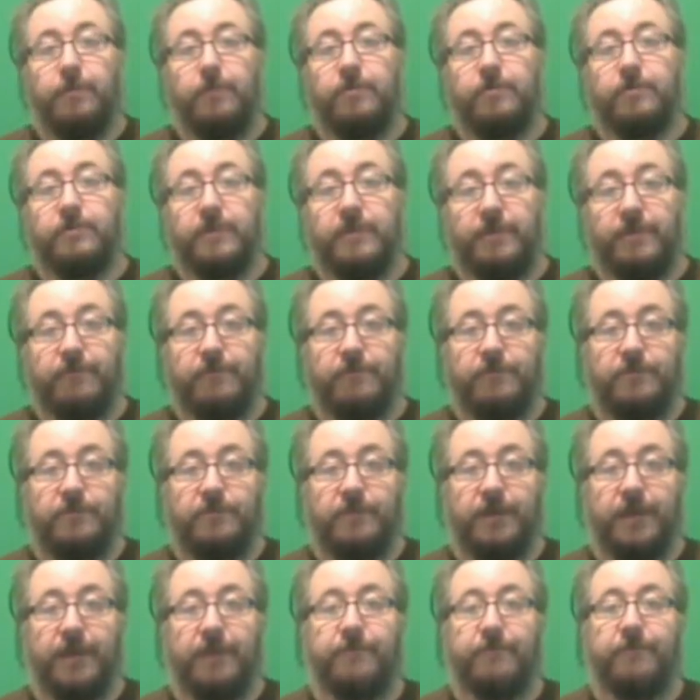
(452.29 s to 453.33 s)
number 7
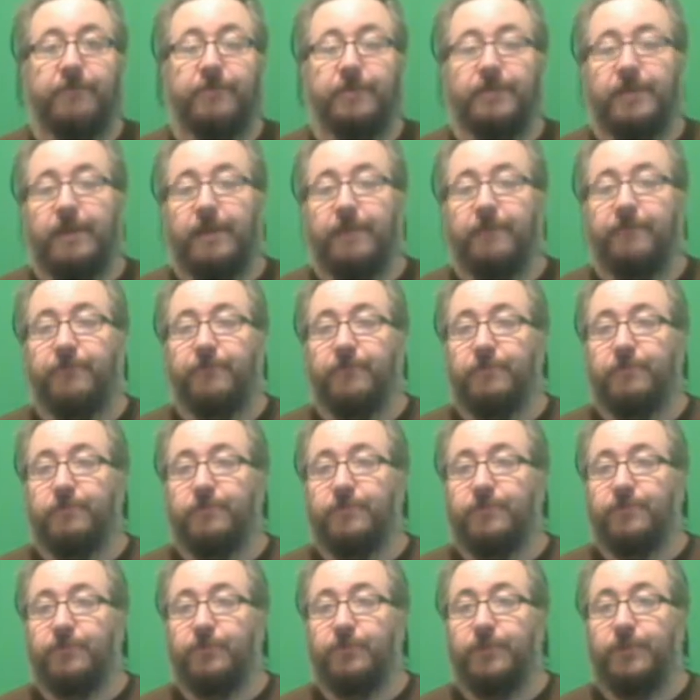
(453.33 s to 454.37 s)
slot for the top
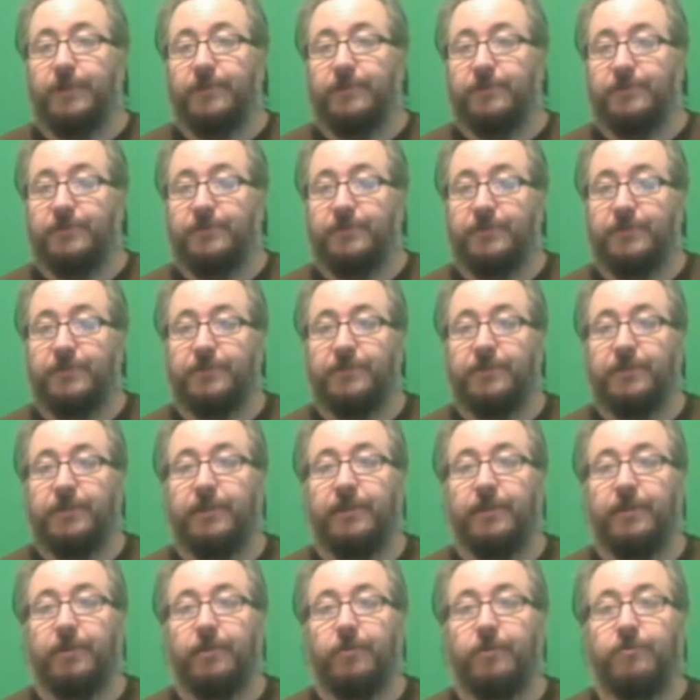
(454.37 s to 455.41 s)
films of
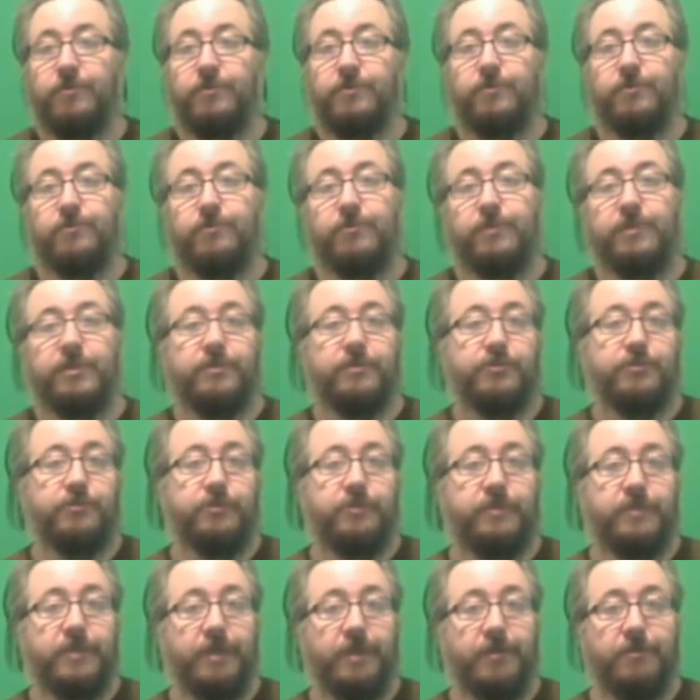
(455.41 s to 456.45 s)
2016 goes to Central
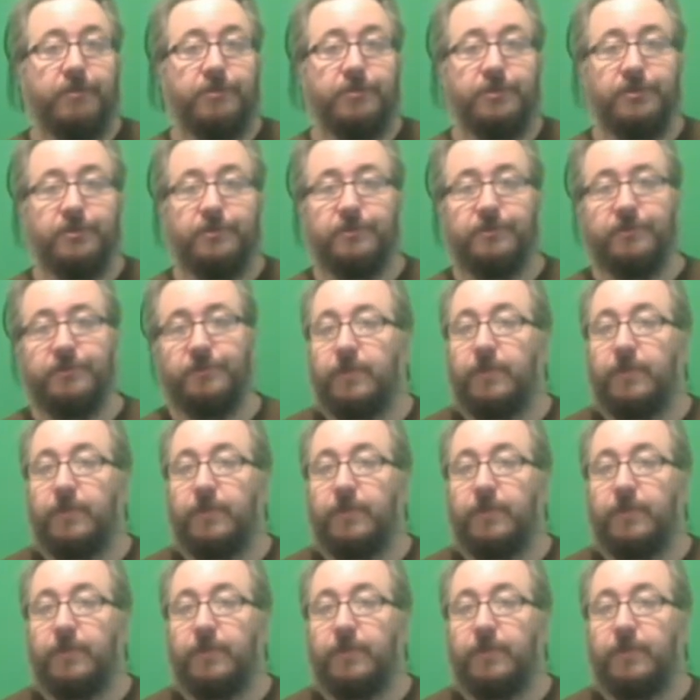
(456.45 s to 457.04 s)
Intelligence.